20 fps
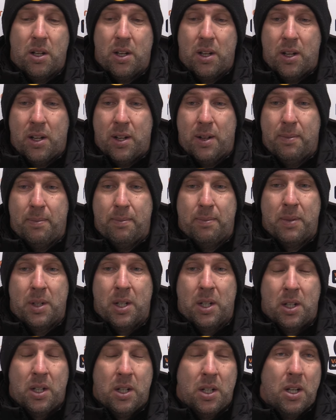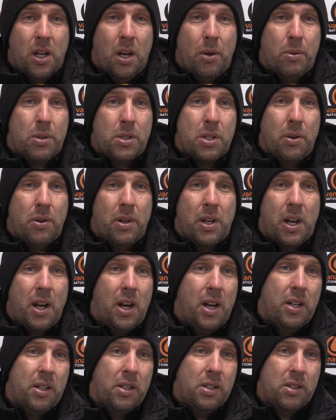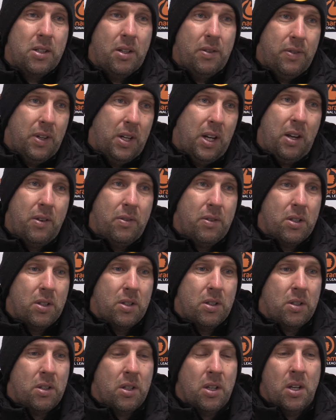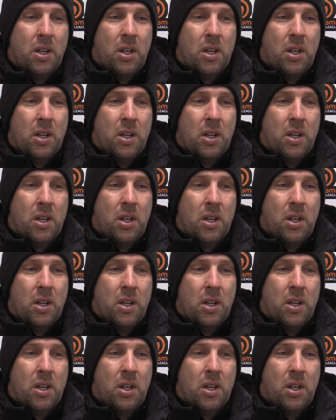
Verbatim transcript: Um, I will tell you that, and I think even